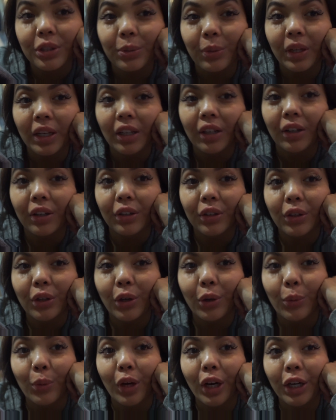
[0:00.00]
waiting on
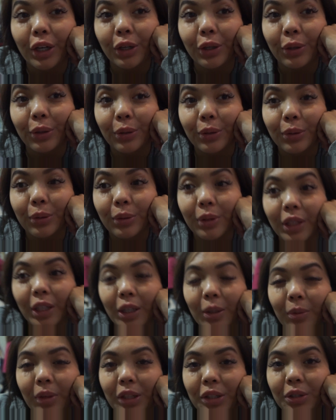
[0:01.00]
Kawato,
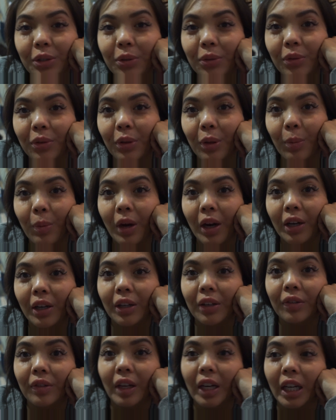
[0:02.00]
he went to the park
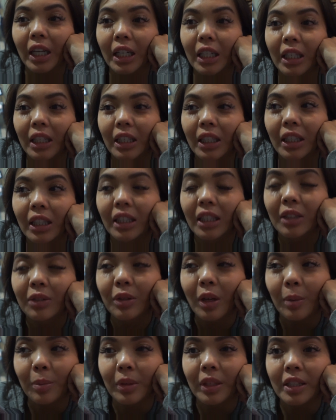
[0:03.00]
and ride,
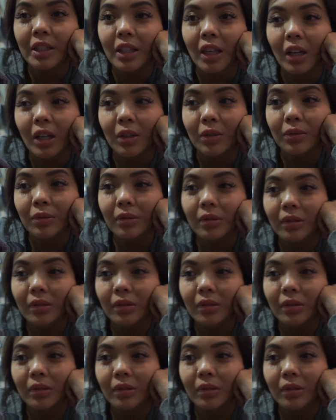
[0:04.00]
dropped us off.